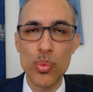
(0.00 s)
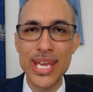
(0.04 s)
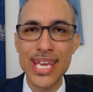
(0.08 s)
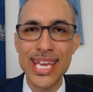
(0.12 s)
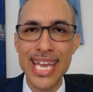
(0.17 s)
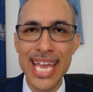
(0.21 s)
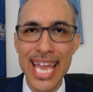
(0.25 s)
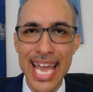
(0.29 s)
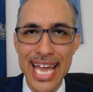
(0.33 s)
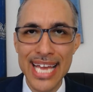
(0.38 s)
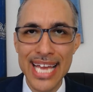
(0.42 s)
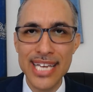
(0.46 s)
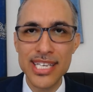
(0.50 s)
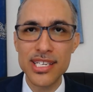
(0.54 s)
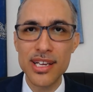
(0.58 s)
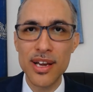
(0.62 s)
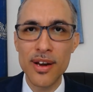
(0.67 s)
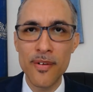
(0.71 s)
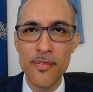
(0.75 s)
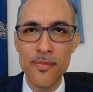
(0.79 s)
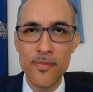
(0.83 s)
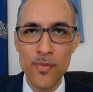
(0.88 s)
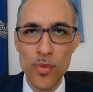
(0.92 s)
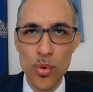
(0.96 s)
We can't
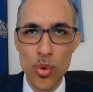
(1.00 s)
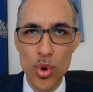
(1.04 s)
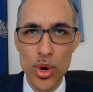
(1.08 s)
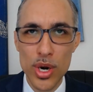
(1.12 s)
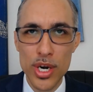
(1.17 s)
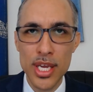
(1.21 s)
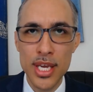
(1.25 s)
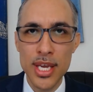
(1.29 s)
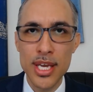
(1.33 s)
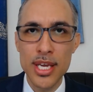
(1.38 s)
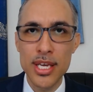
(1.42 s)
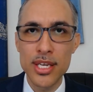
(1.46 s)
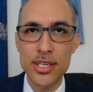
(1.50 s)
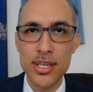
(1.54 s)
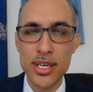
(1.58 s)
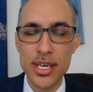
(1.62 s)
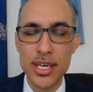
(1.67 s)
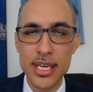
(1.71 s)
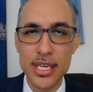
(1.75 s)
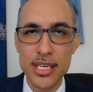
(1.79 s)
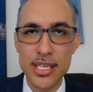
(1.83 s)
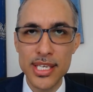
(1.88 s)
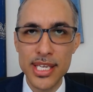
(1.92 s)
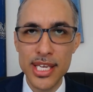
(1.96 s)
afford to
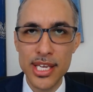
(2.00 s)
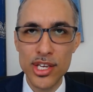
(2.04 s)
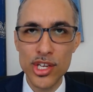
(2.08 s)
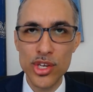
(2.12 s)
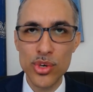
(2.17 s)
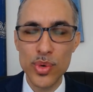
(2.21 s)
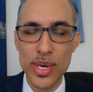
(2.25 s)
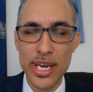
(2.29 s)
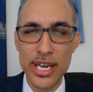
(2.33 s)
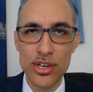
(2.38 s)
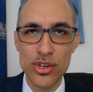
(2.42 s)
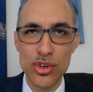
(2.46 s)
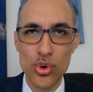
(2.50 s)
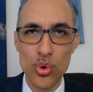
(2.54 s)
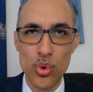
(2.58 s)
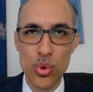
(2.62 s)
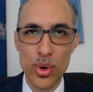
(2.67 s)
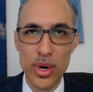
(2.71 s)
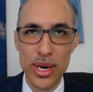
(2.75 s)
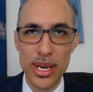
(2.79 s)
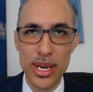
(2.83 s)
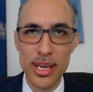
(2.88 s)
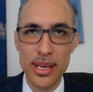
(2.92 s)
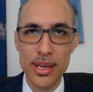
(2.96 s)
continue
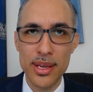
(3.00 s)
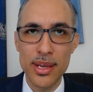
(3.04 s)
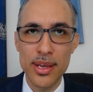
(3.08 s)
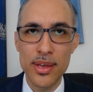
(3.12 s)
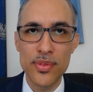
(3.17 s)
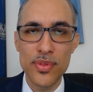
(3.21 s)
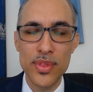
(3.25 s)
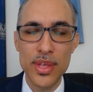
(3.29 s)
ignoring